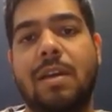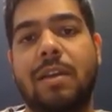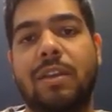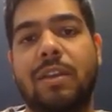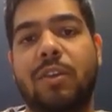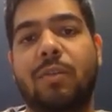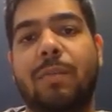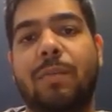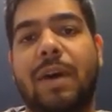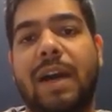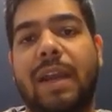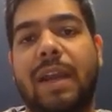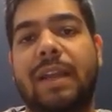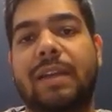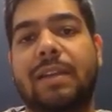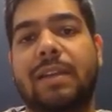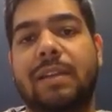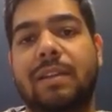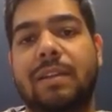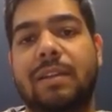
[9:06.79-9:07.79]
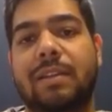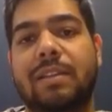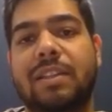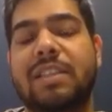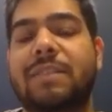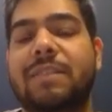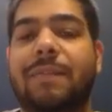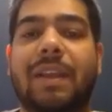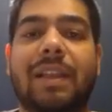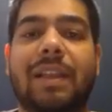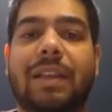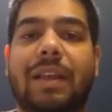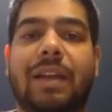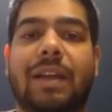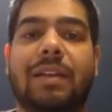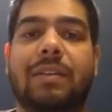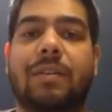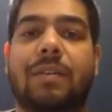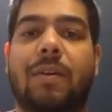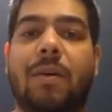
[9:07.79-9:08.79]
you might just feel
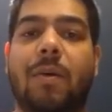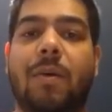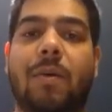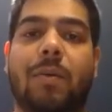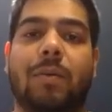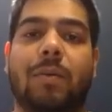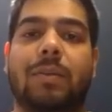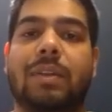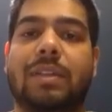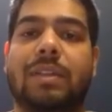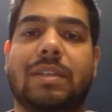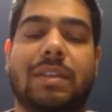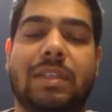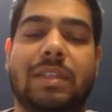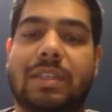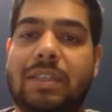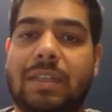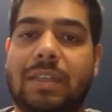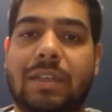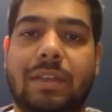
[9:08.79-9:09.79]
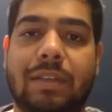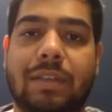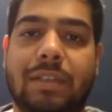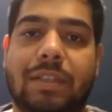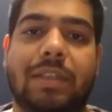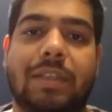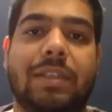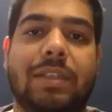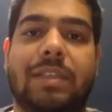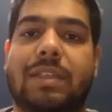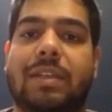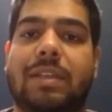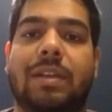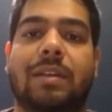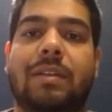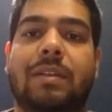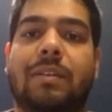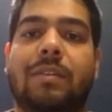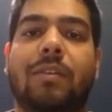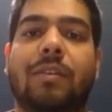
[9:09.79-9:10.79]
that, oh, this is just
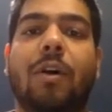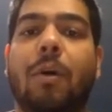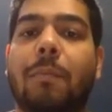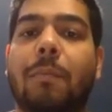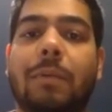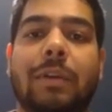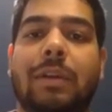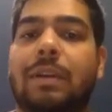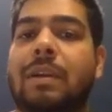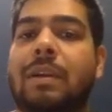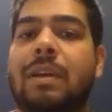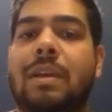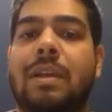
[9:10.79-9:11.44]
normal.